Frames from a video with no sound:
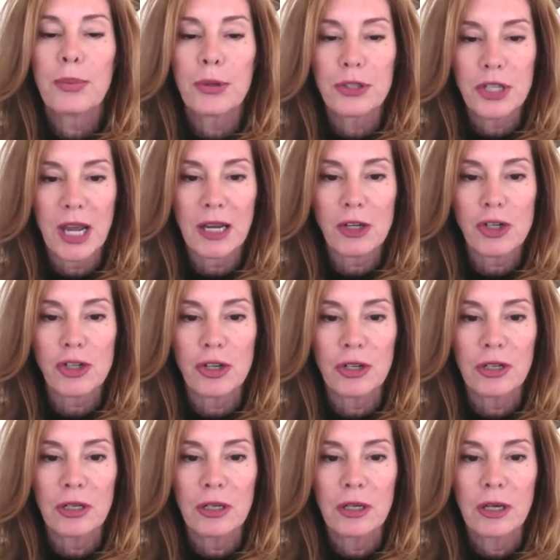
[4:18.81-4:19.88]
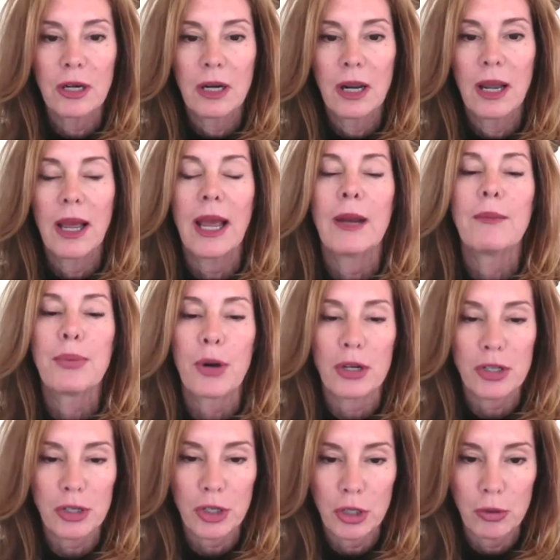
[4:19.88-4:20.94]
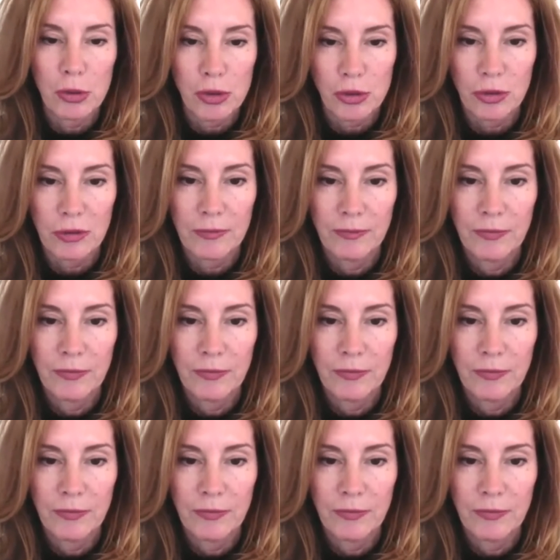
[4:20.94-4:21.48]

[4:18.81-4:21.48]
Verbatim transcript: protection, and prosecution.